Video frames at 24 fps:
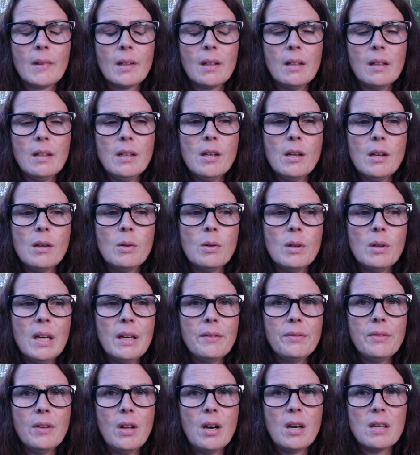you know,
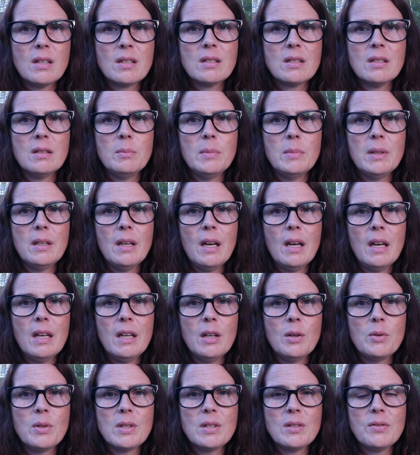have lost them. And I
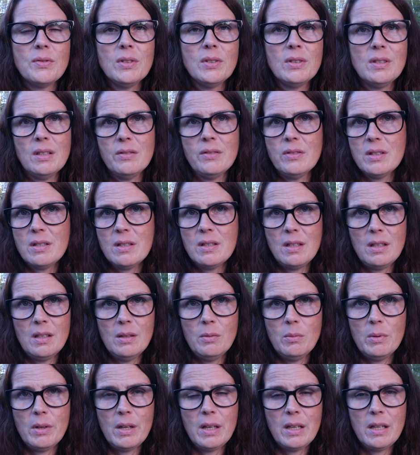always feel devastated
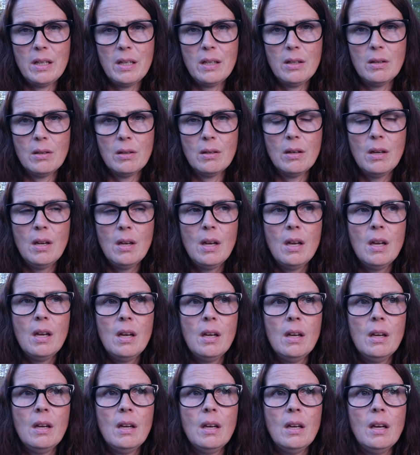when I hear
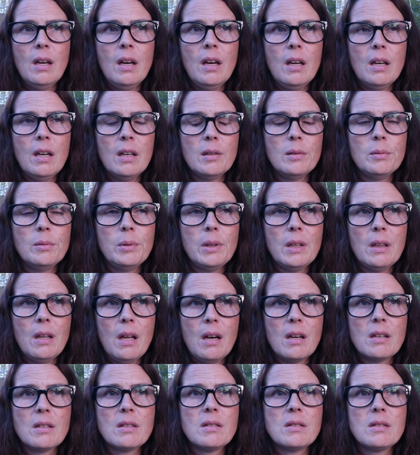we
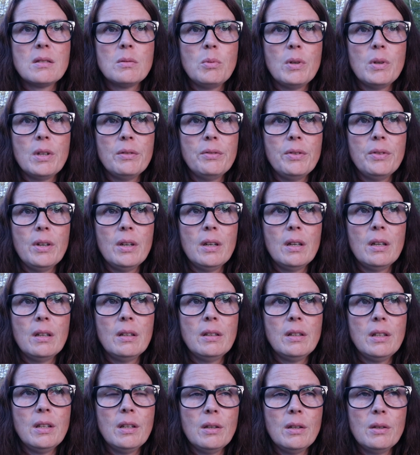lost one of our,
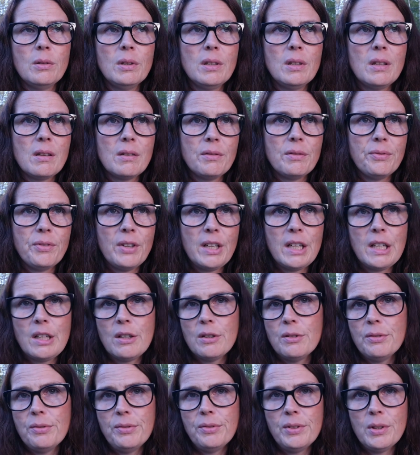you know, either Frank
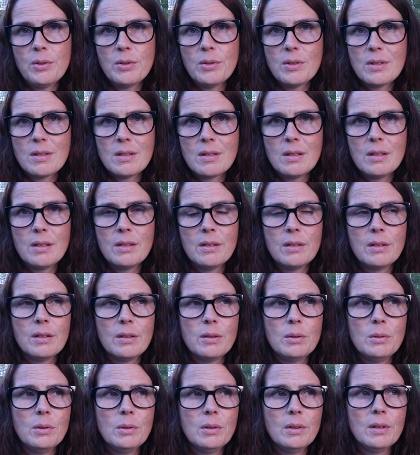or Fiona's litter
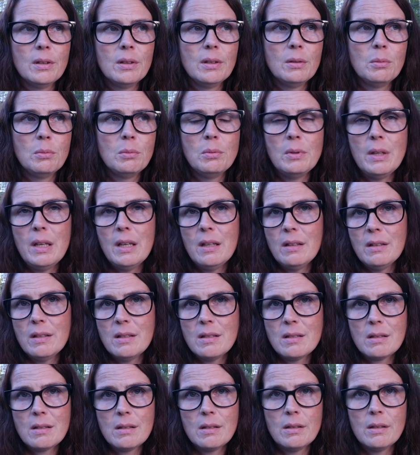or
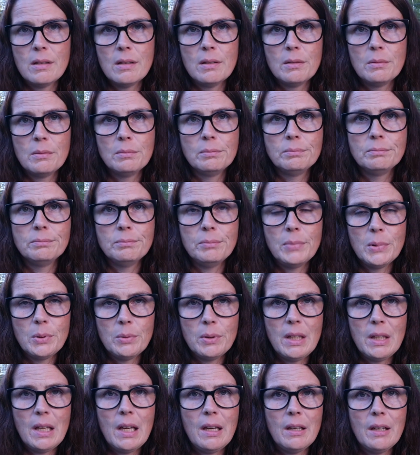Ellie's litter. But
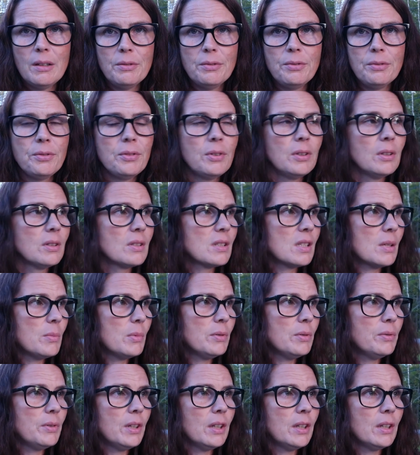we have some
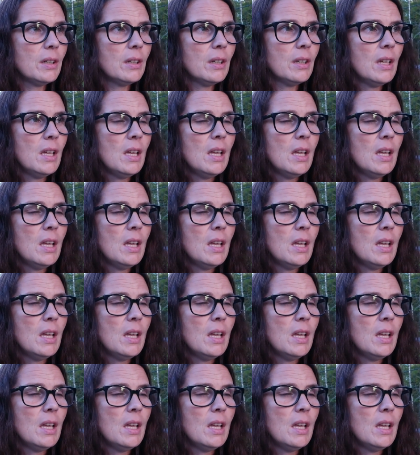of our